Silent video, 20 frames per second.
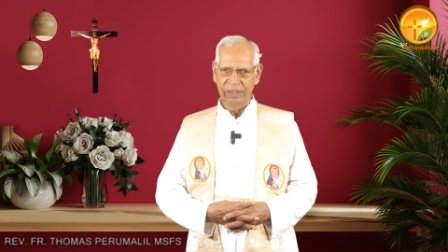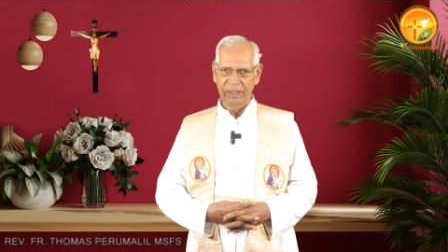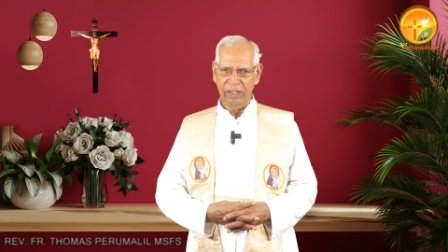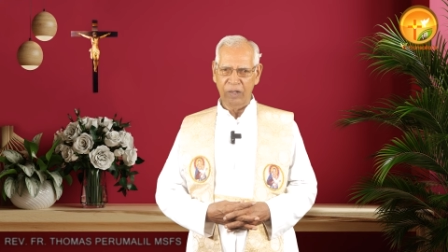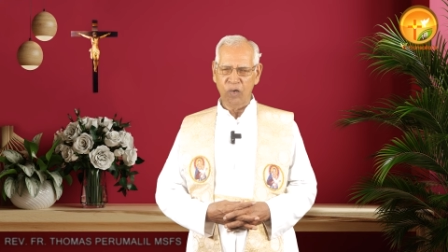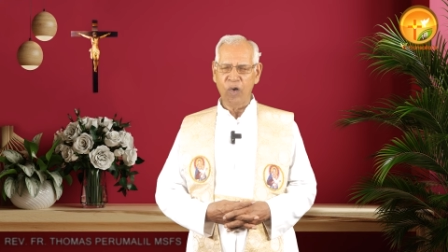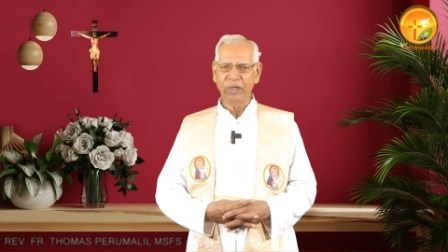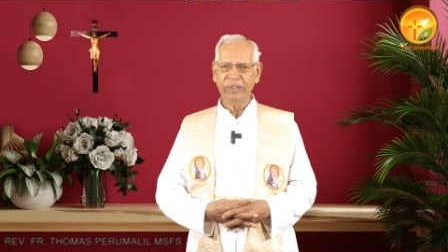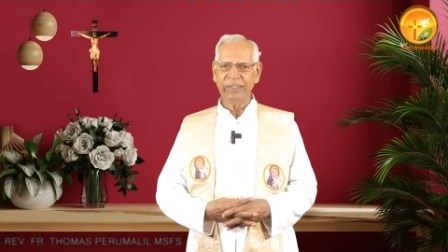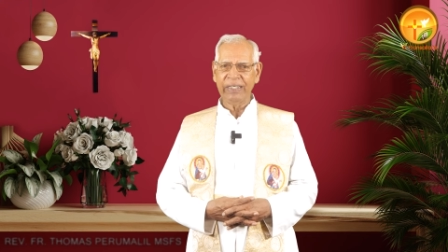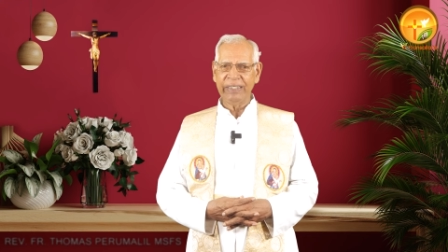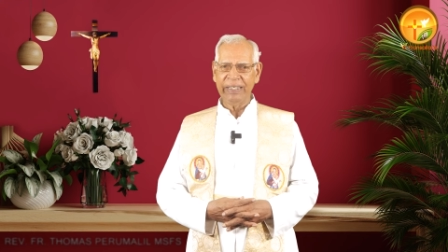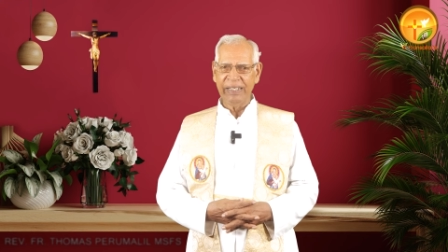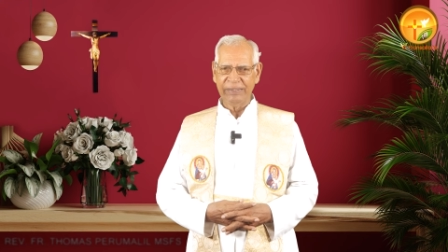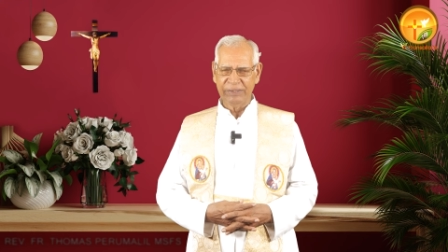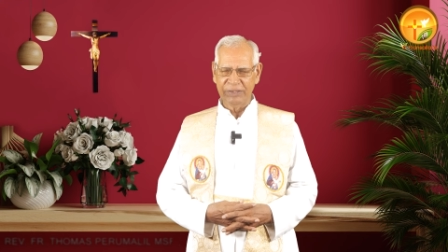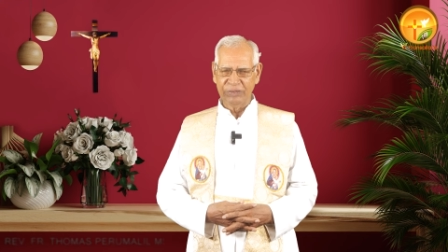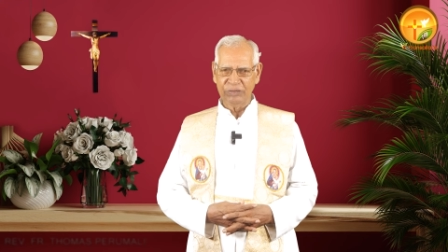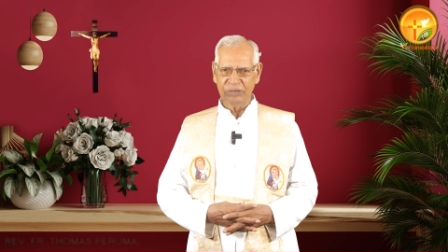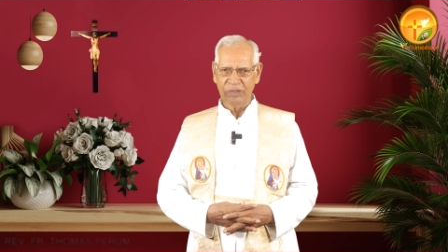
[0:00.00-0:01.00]
According to the
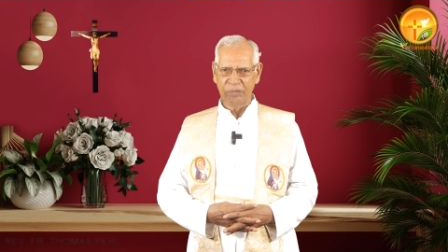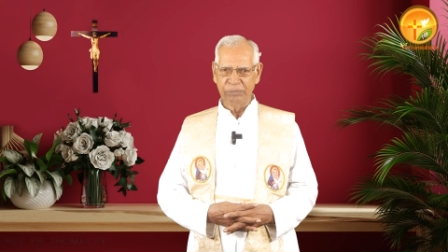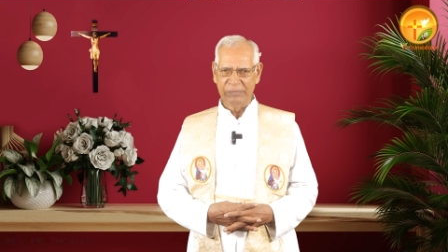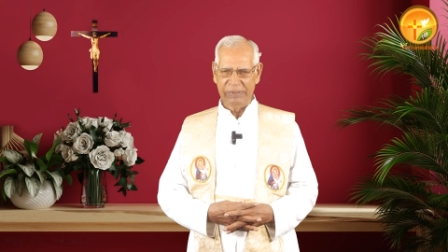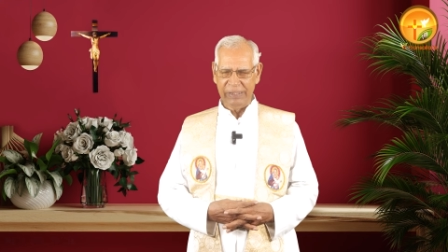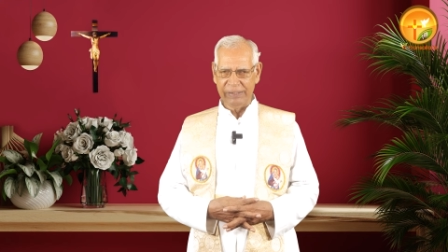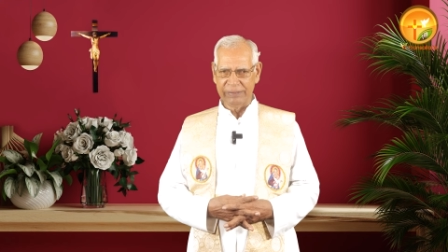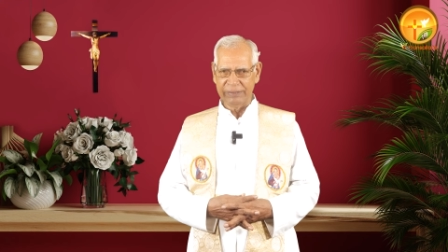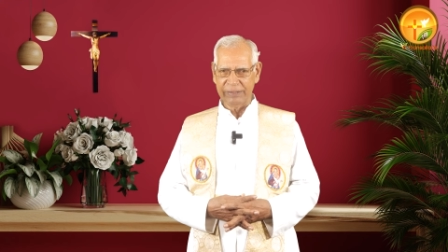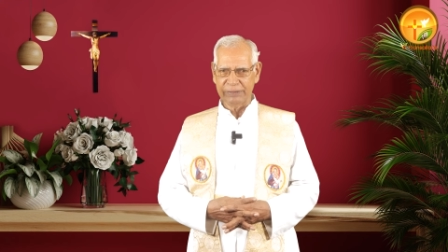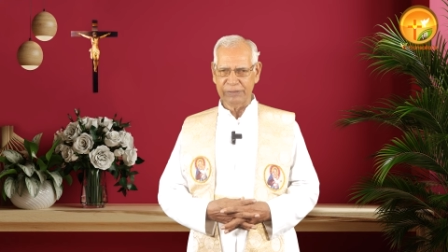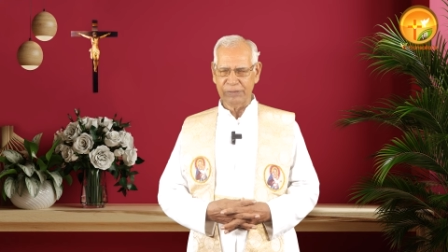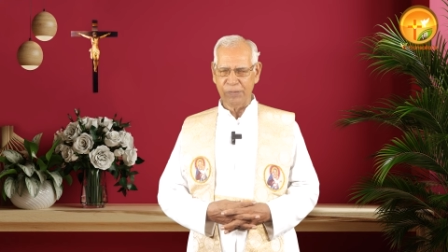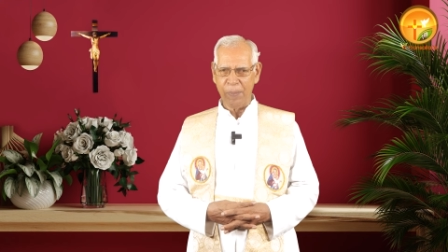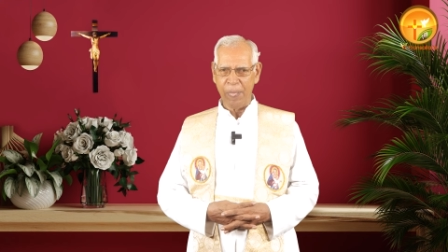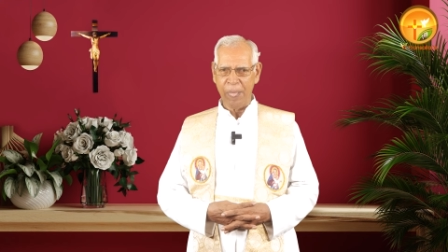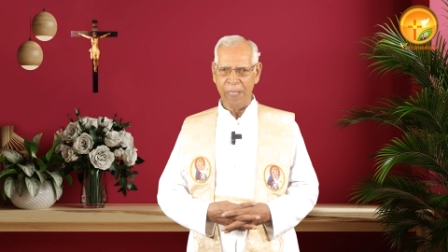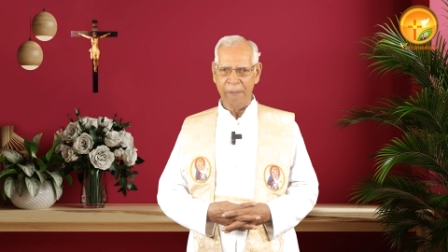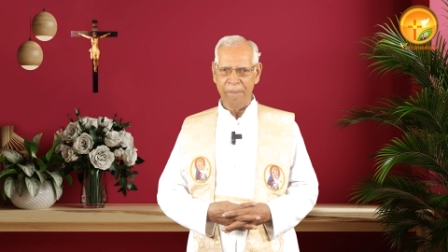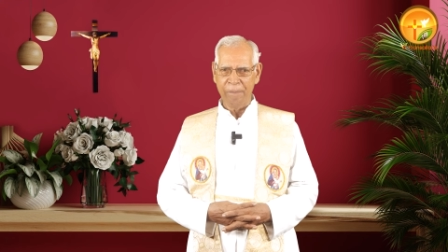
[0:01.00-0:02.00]
teachings of Jesus,
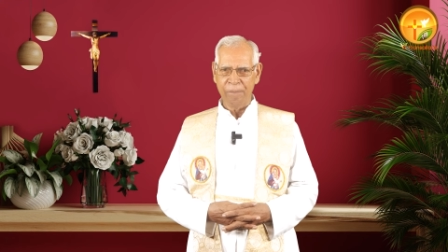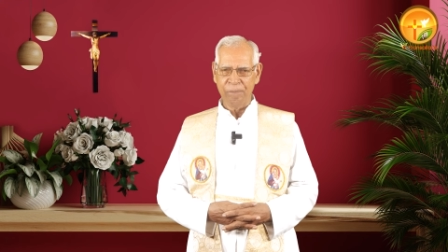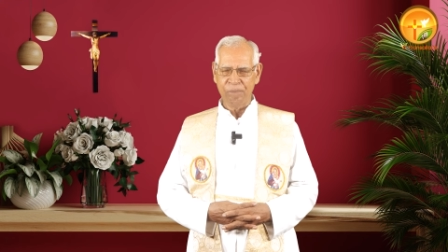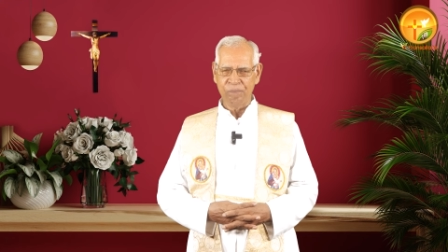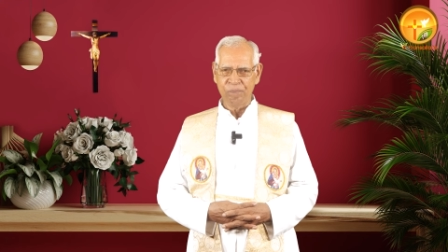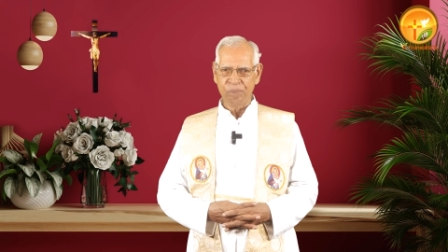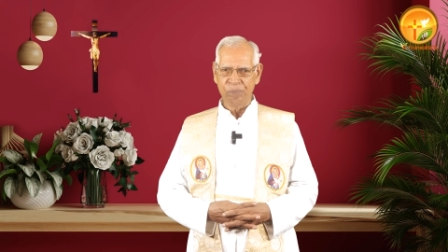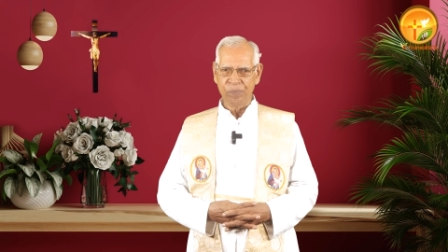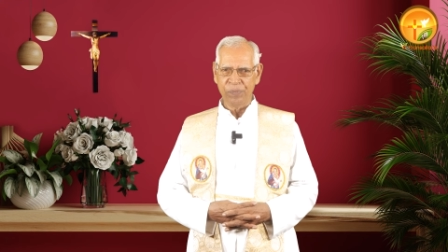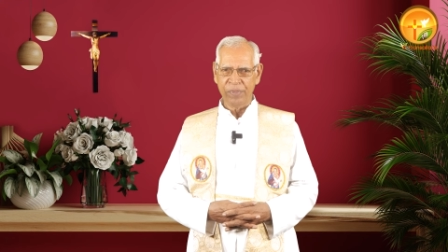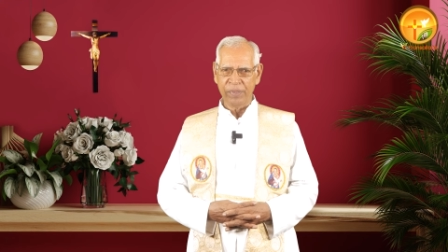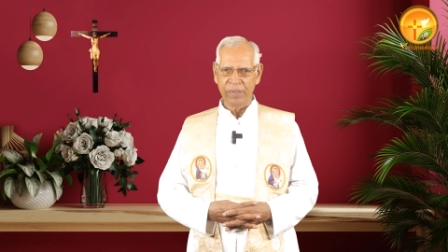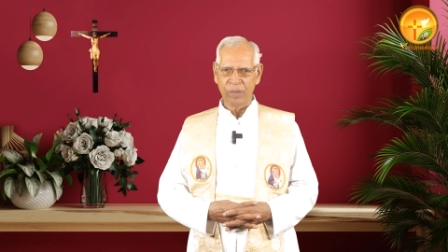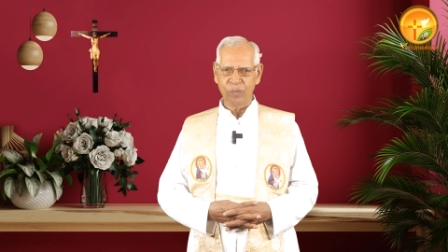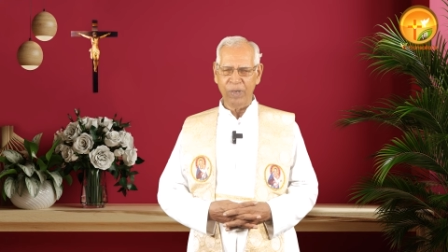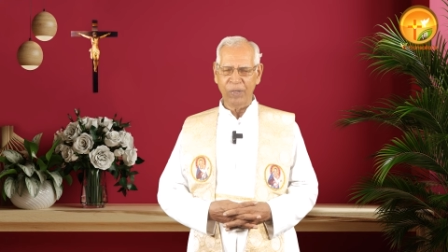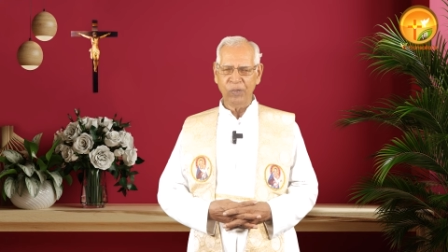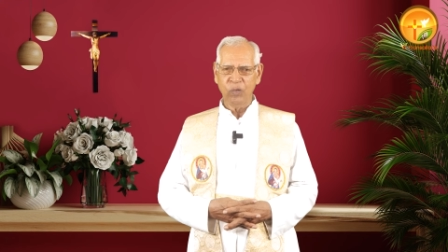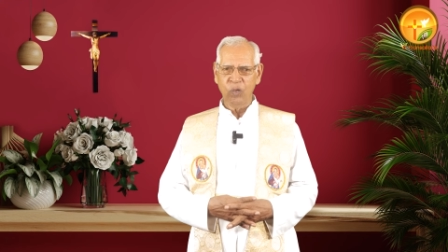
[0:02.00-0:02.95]
one